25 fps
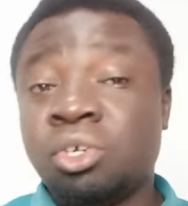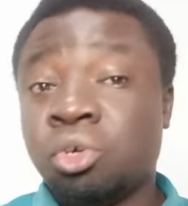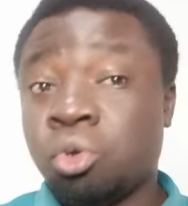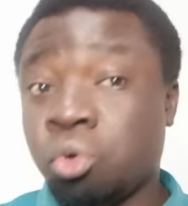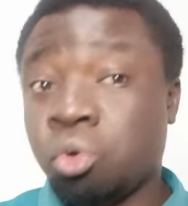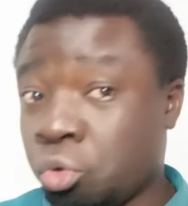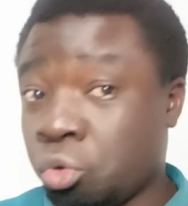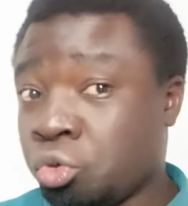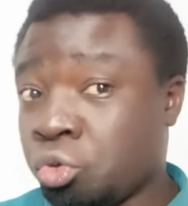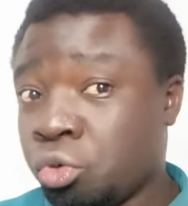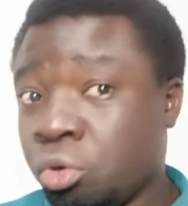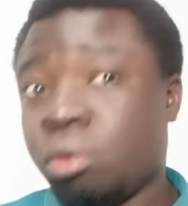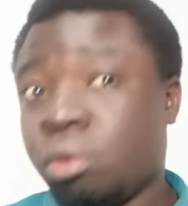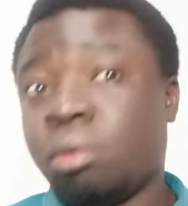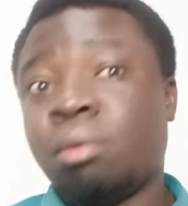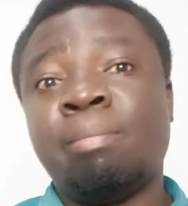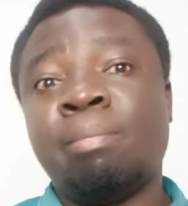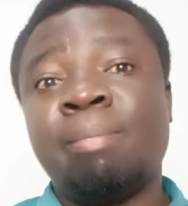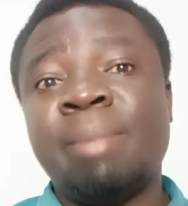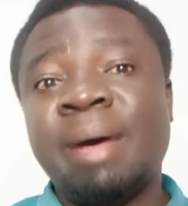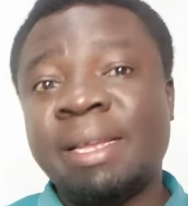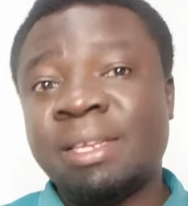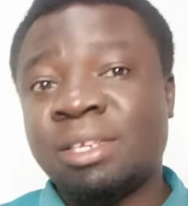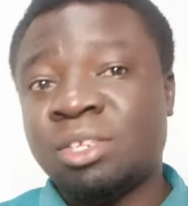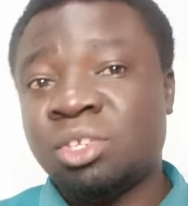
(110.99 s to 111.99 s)
Ruto
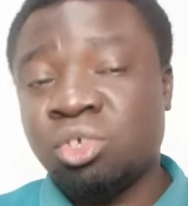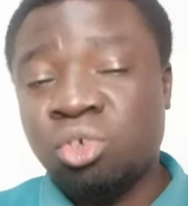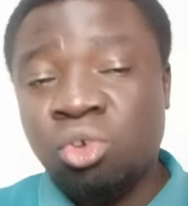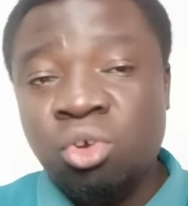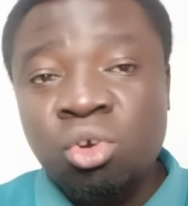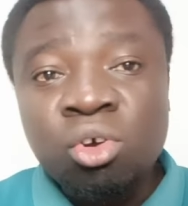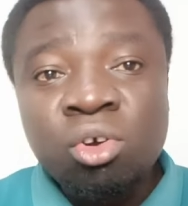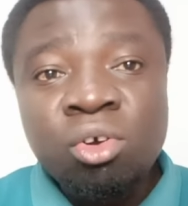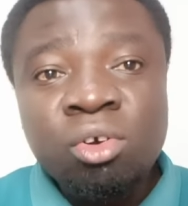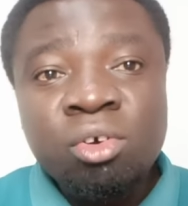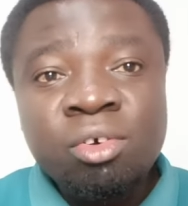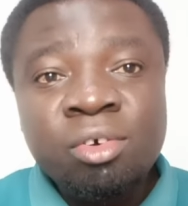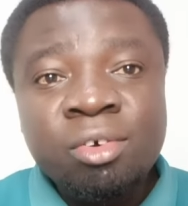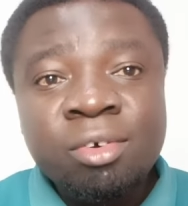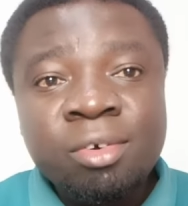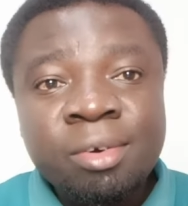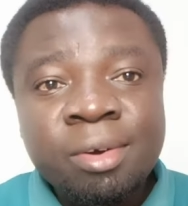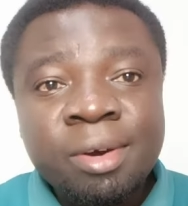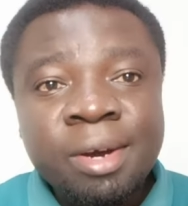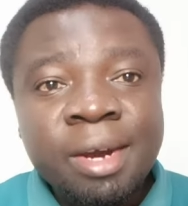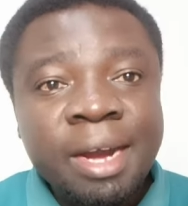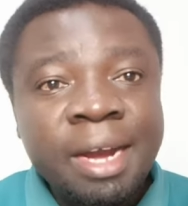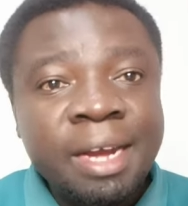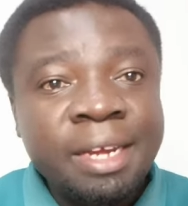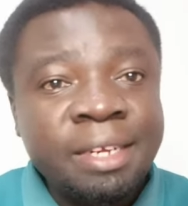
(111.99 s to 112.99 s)
must go,
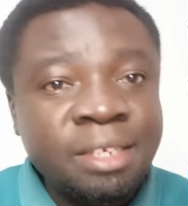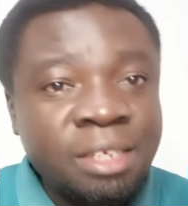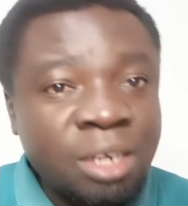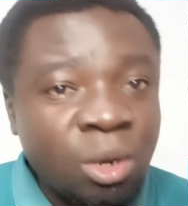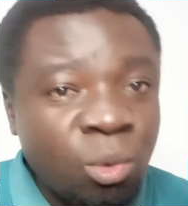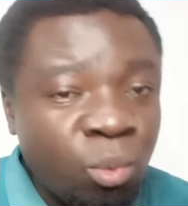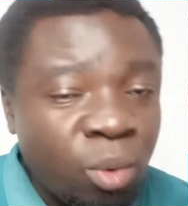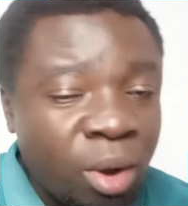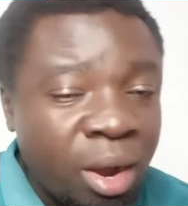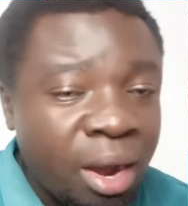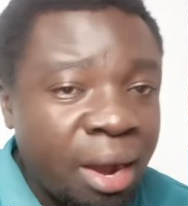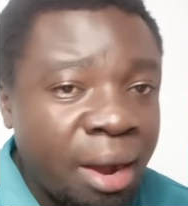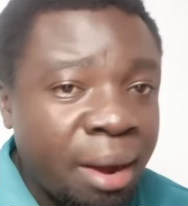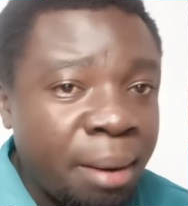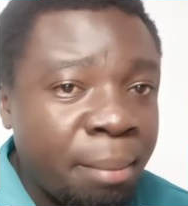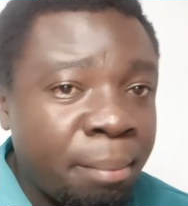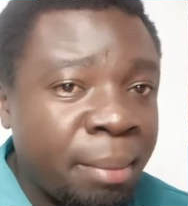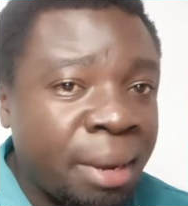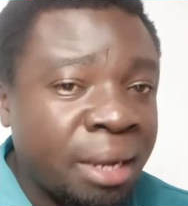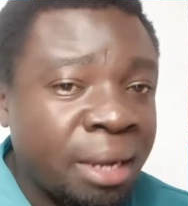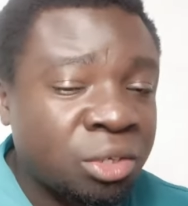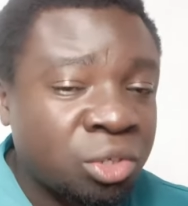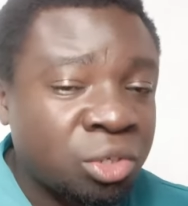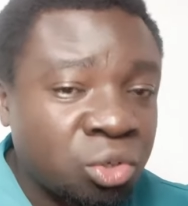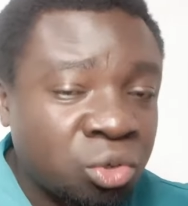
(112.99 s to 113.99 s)
Gachagua
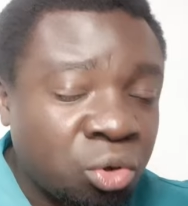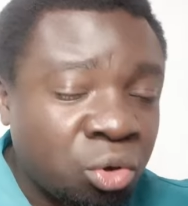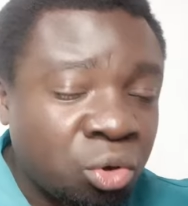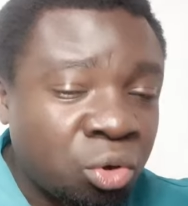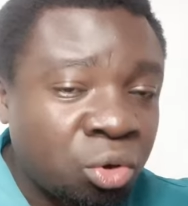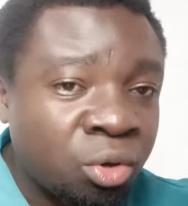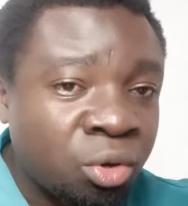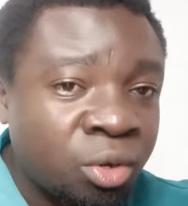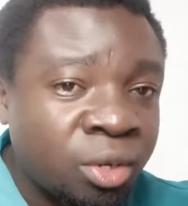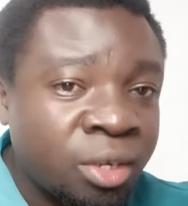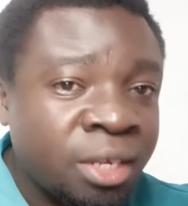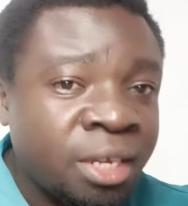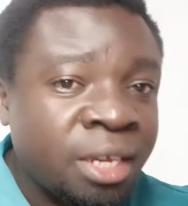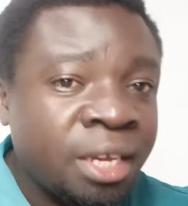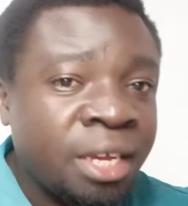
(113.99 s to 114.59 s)
must go.